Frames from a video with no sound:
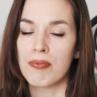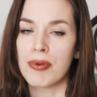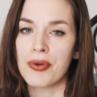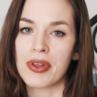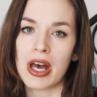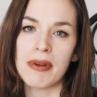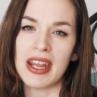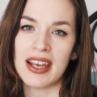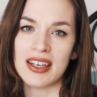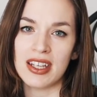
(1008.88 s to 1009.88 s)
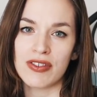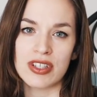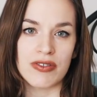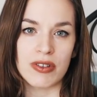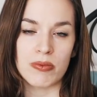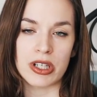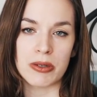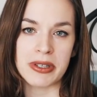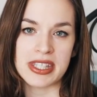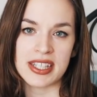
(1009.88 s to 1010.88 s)
both come in handy for different
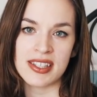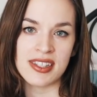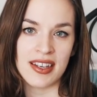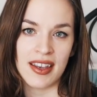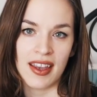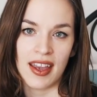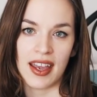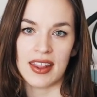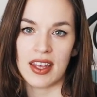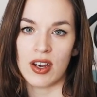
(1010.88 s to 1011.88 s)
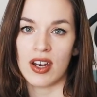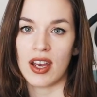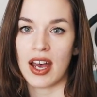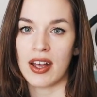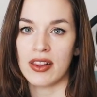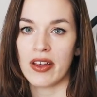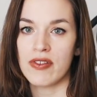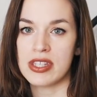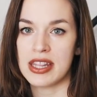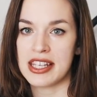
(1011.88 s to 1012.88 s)
purposes. And then I love
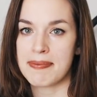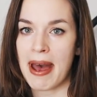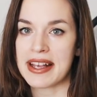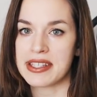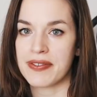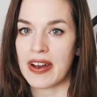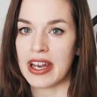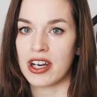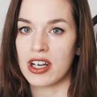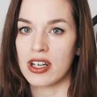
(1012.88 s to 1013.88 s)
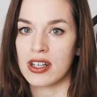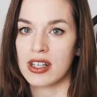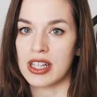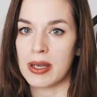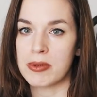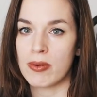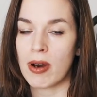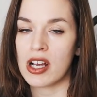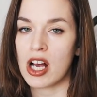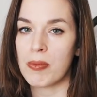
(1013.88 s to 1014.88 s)
using these pacifier clips. We
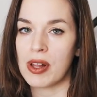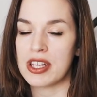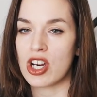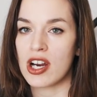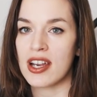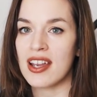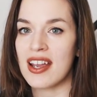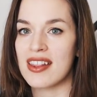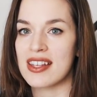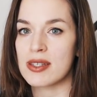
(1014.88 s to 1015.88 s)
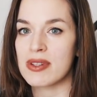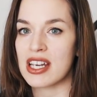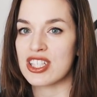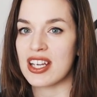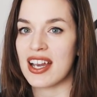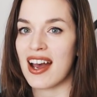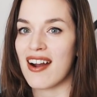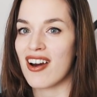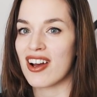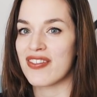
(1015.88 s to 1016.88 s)
bought a couple at Target, and then this one's actually I
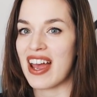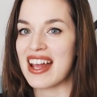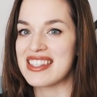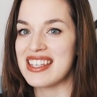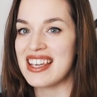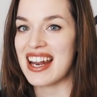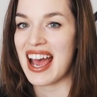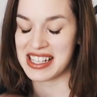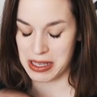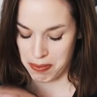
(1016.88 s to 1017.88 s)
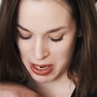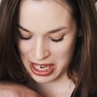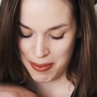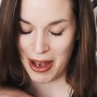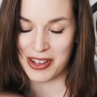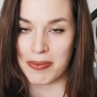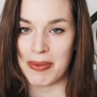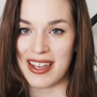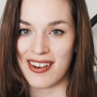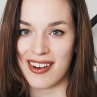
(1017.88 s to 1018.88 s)
got off at Etsy, and it has a Mickey Mouse
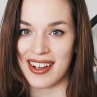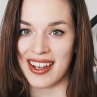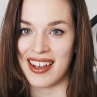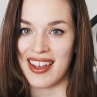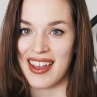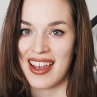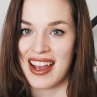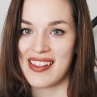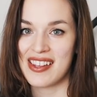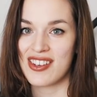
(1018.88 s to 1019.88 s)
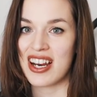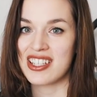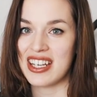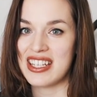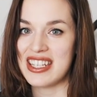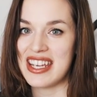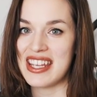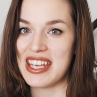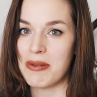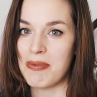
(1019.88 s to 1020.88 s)
bead on it. And these are actually
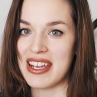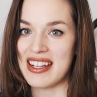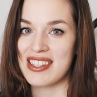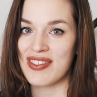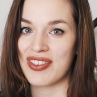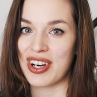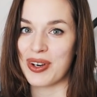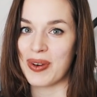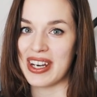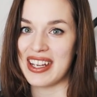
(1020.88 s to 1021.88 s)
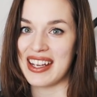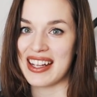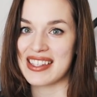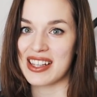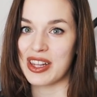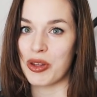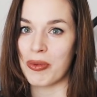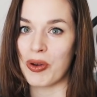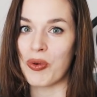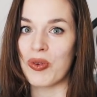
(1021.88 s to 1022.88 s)
teething beads for when he gets a little
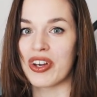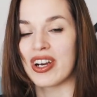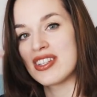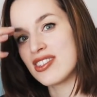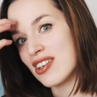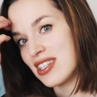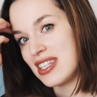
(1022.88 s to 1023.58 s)
bit older and starts